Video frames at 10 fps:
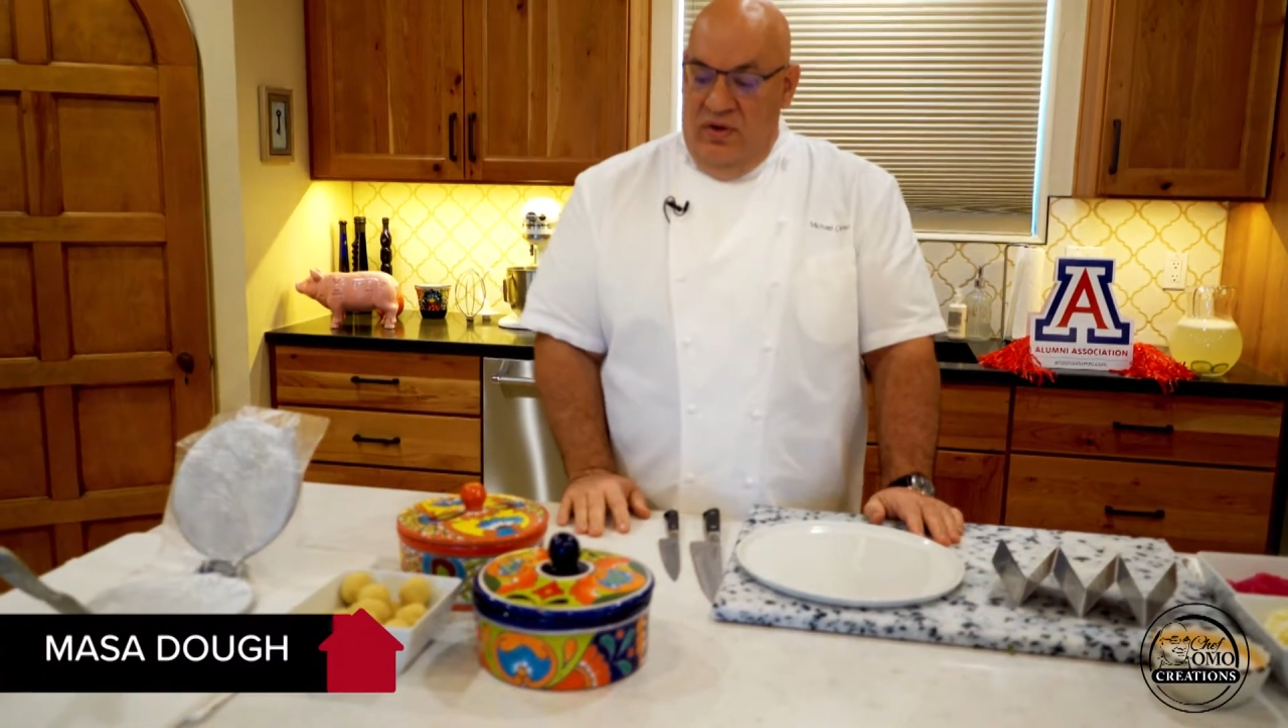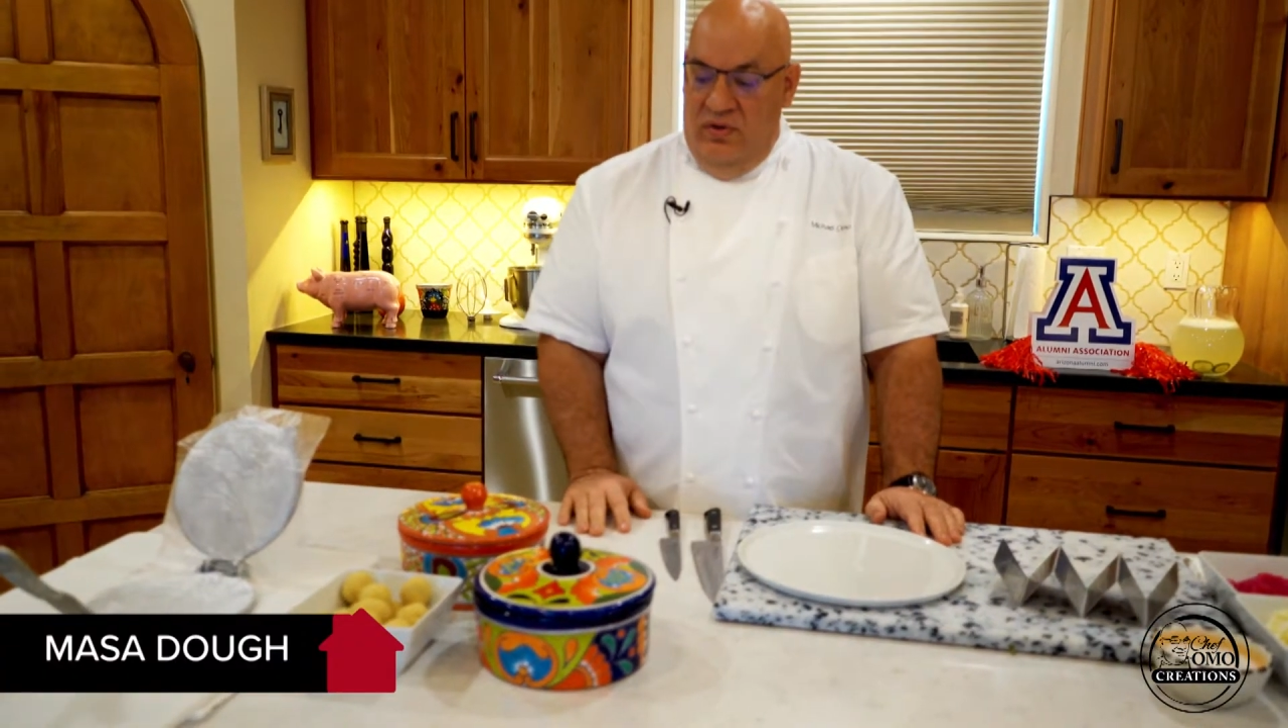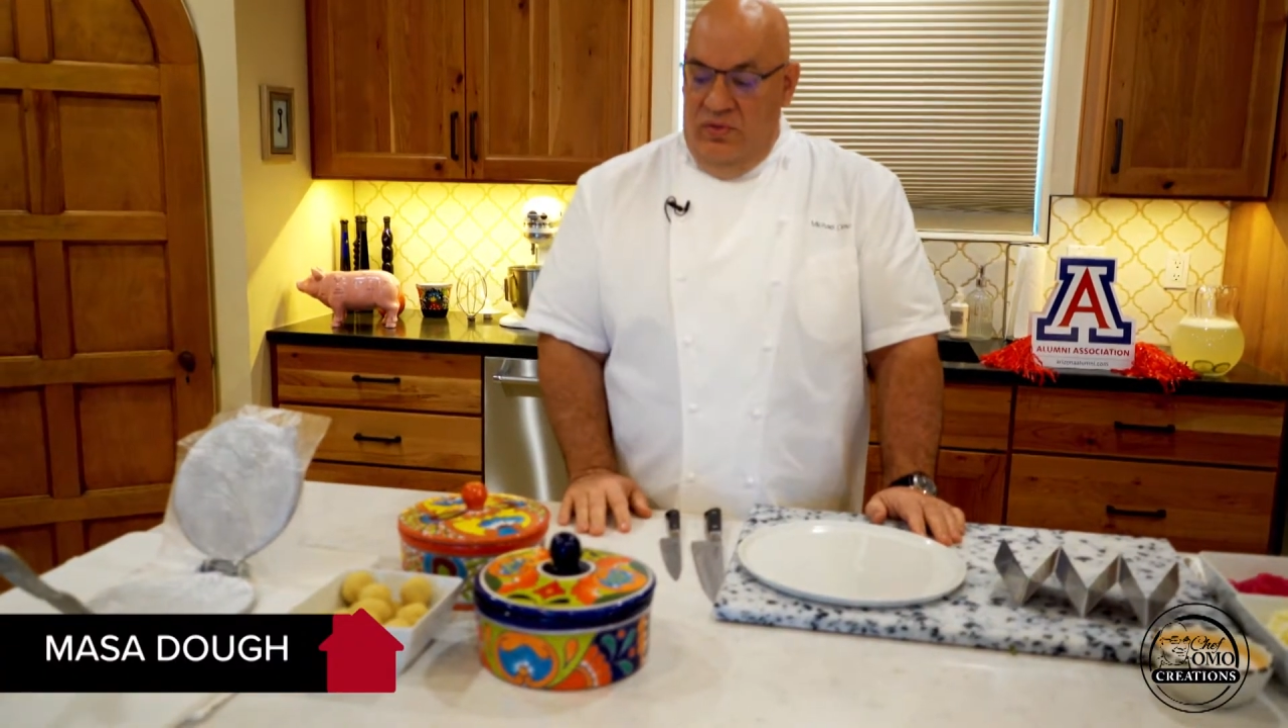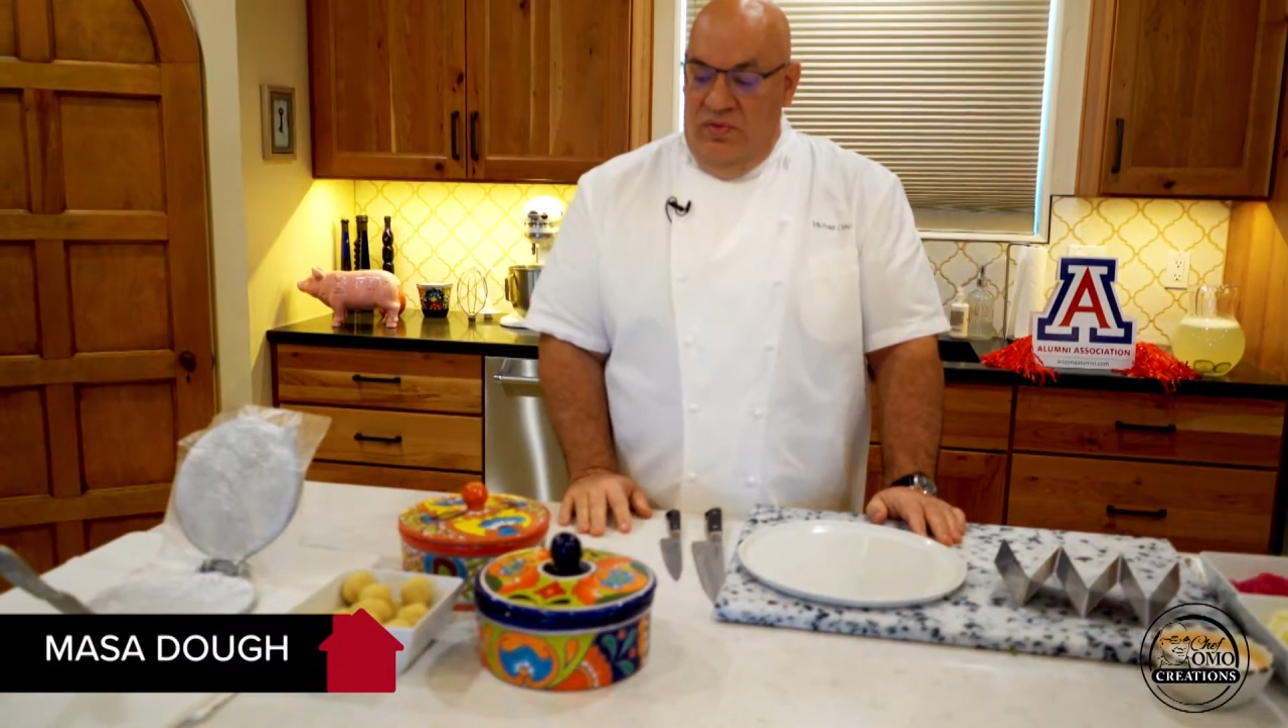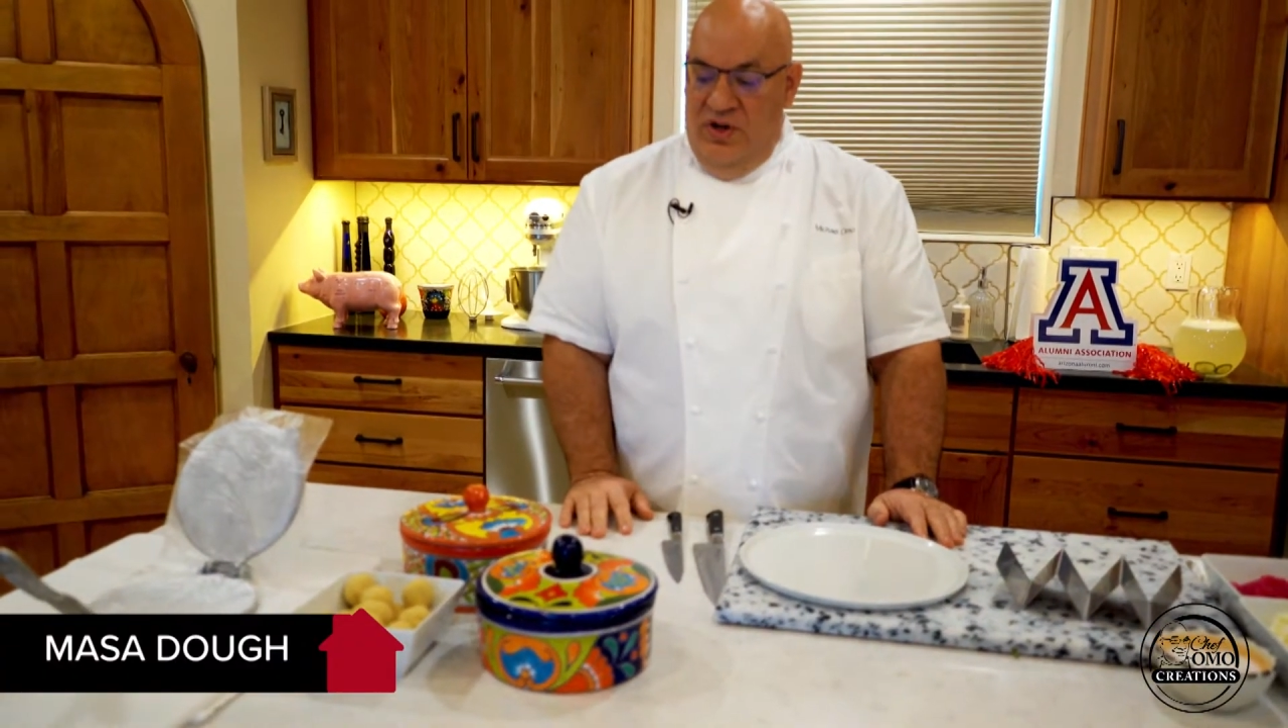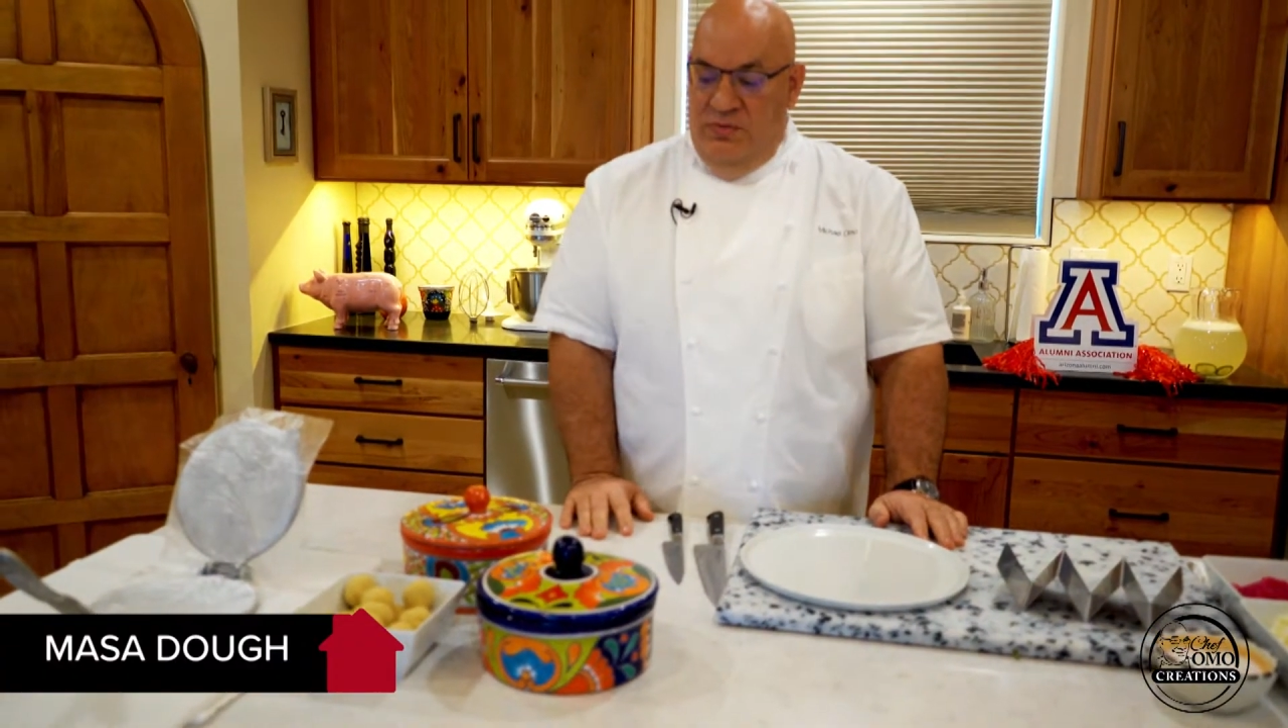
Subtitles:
fresh